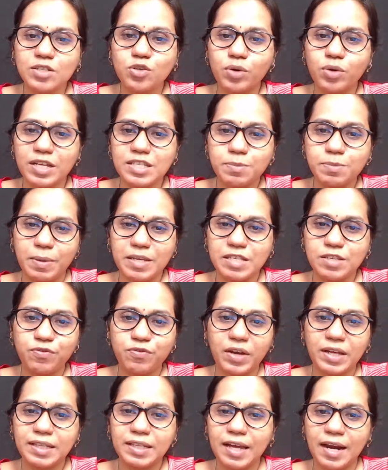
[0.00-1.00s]
can
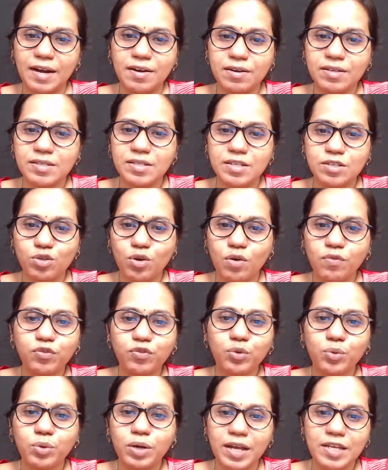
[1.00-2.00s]
specify the addresses of
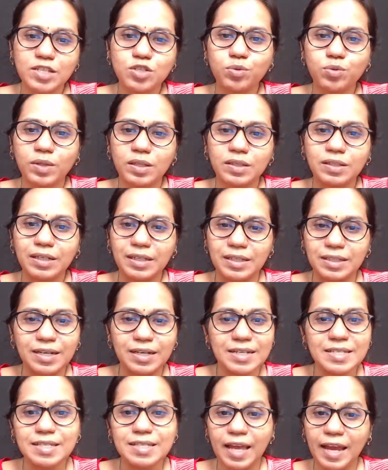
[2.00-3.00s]
2 raised to the 3, that
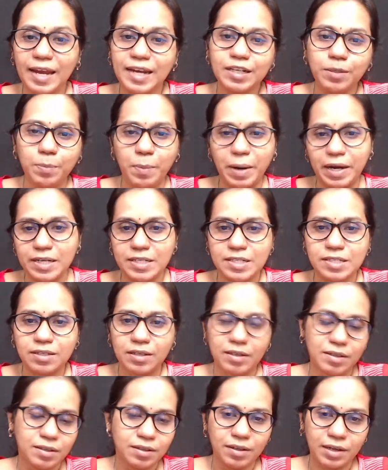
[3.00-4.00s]
is 8 bytes,
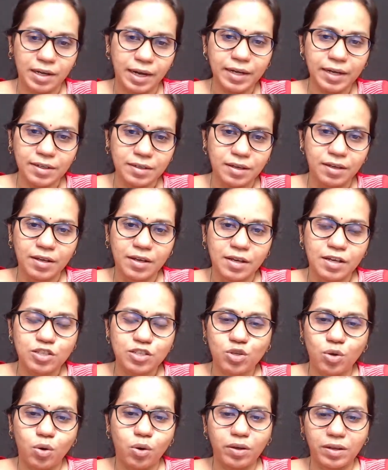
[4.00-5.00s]
right?
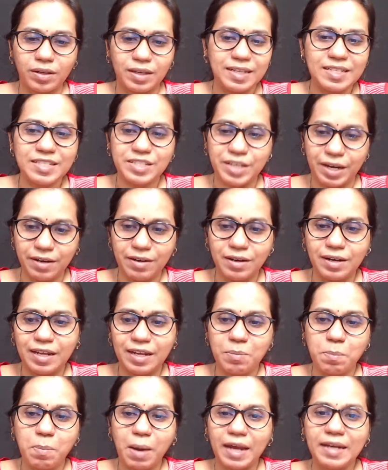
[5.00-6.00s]
So in general,
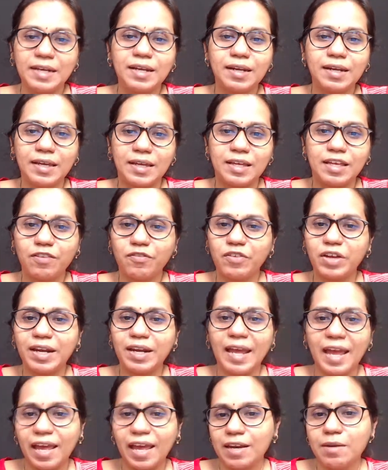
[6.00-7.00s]
in binary, given
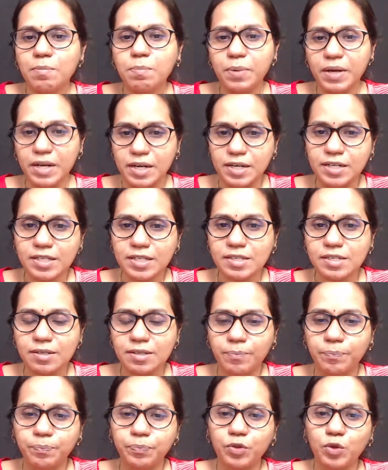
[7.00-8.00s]
n bits,
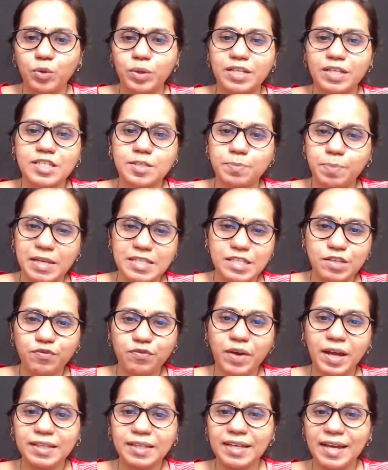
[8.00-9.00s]
you can
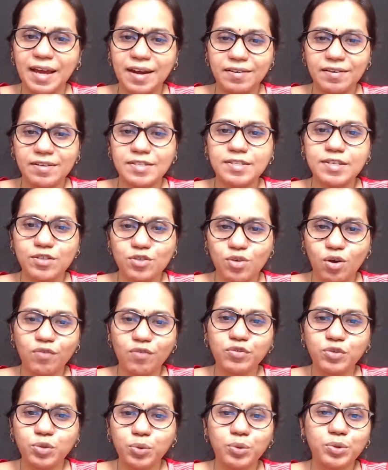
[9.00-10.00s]
specify the addresses
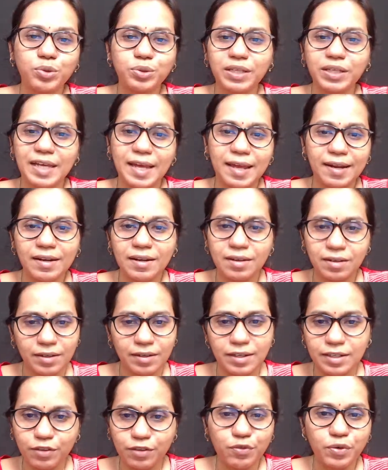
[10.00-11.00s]
of 2 to the n
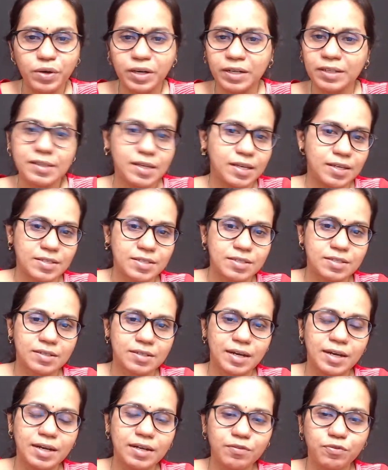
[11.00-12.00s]
different things,
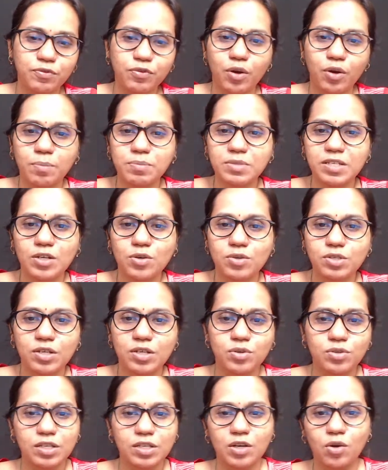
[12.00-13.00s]
right? From 0,
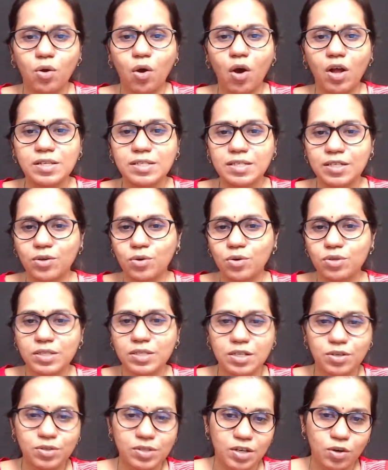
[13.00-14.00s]
0, 0, all 0,
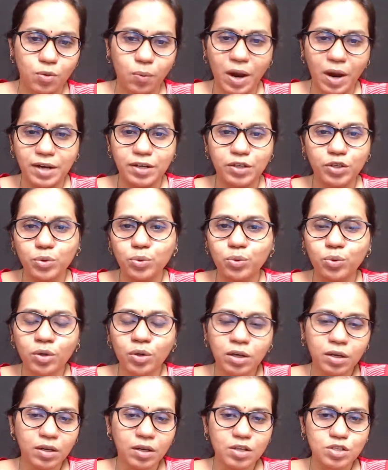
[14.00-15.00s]
0, 0, 1 to
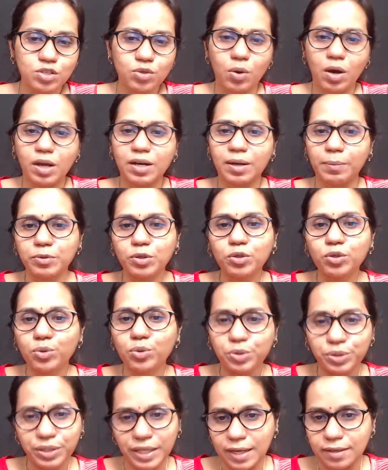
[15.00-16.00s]
so on up to 2
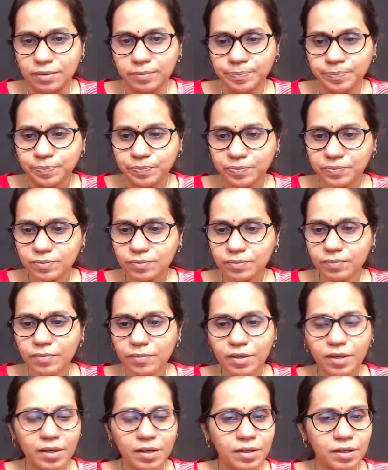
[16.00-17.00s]
to the n.
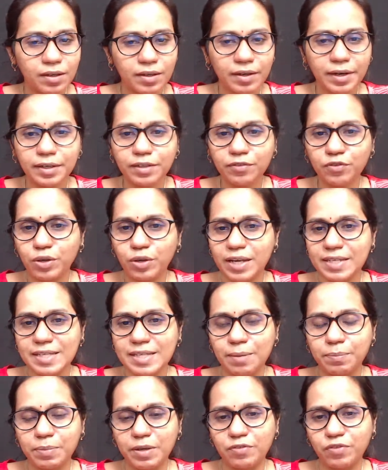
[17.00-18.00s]
Right? For
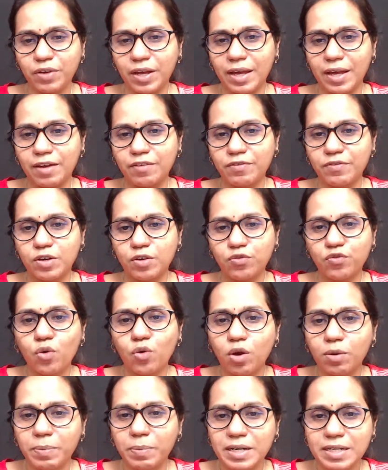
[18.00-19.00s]
example, if I have
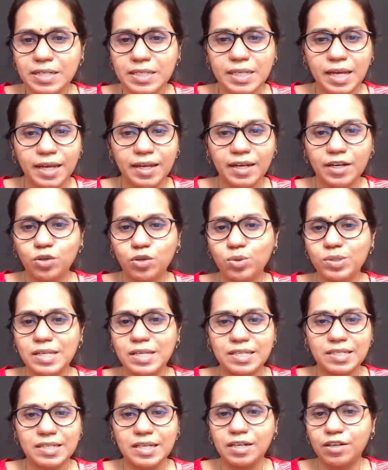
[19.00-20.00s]
4 bits, I can do
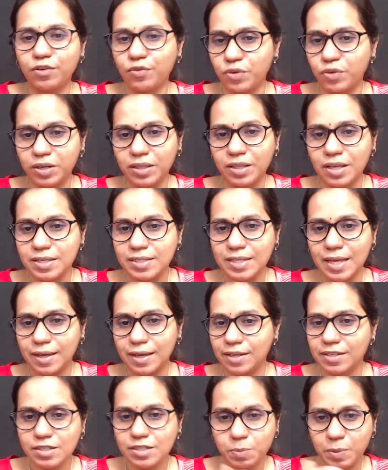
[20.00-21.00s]
16 different things. I
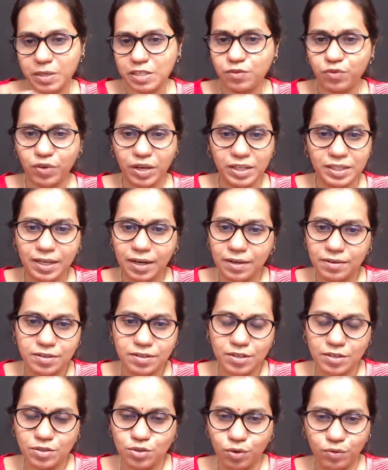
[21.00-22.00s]
can specify the
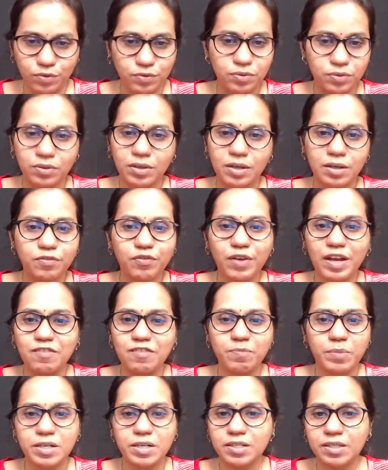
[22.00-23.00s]
addresses of
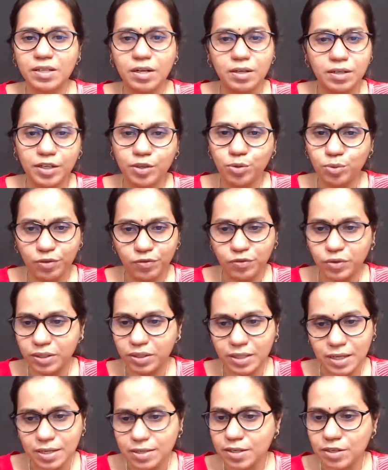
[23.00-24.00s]
5 bits, 32 different
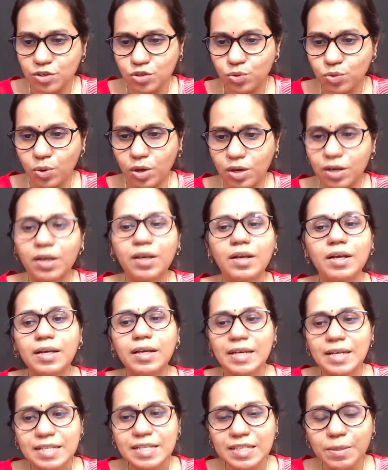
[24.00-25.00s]
things, and so on.
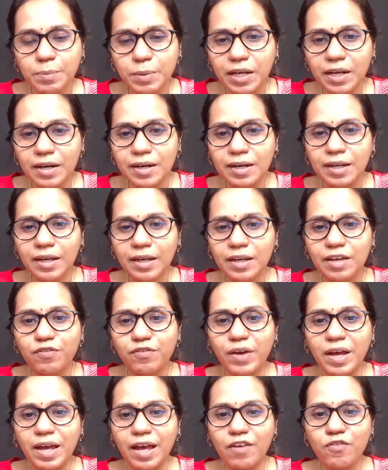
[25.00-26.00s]
Similarly, if
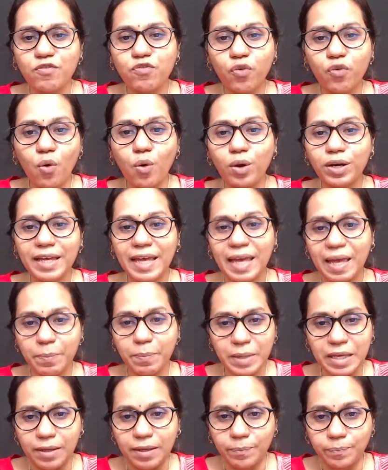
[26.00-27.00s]
I have 4
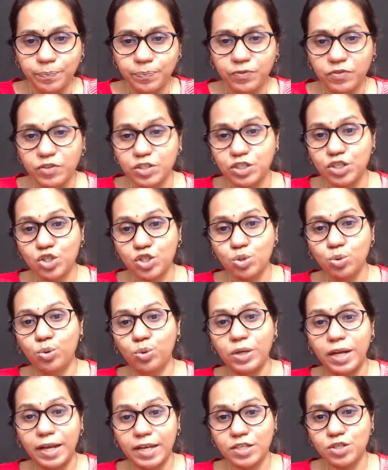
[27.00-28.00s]
KB, which is 2
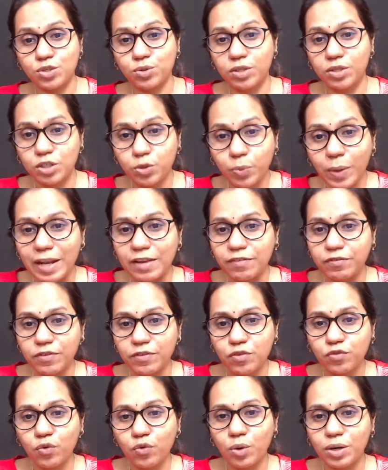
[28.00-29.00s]
raised to the 12,
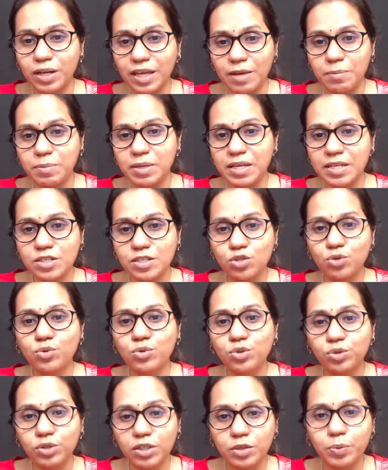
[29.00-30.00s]
4 KB is 2
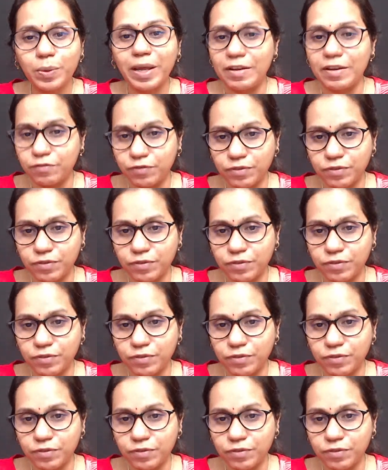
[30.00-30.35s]
to the 12,